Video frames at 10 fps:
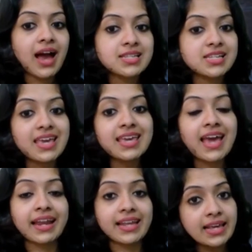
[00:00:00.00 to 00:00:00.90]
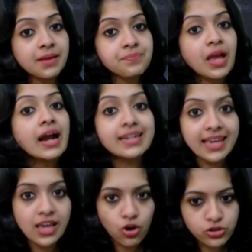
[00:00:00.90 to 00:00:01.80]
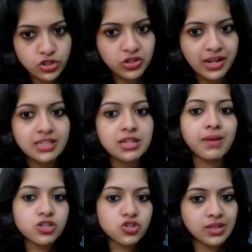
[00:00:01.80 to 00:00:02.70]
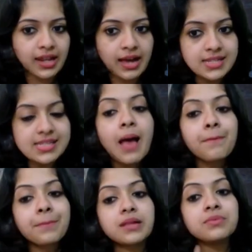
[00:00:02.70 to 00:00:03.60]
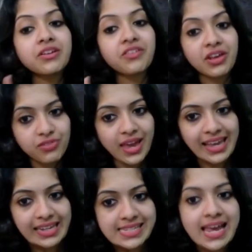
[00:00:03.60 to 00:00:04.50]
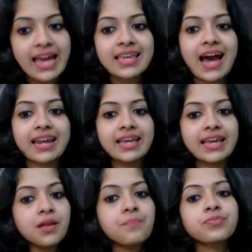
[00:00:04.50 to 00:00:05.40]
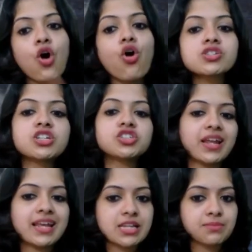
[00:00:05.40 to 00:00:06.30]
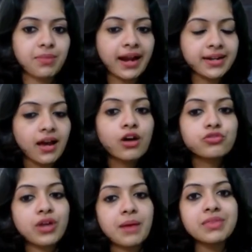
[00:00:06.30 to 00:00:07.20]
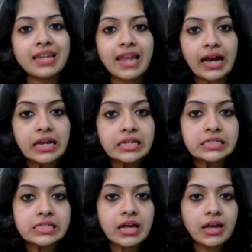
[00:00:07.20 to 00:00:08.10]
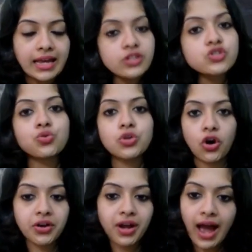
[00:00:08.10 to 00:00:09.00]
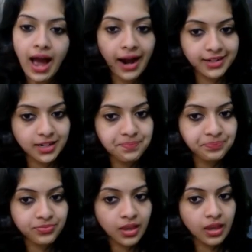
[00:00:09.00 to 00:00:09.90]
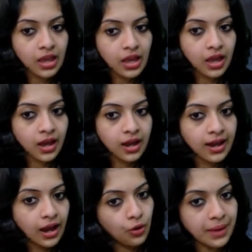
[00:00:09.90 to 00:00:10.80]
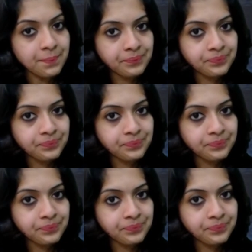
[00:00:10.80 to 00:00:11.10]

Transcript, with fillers: artery carrying deoxygenated blood to the lungs, pulmonary veins carrying oxygenated blood from the lung into your heart. Okay,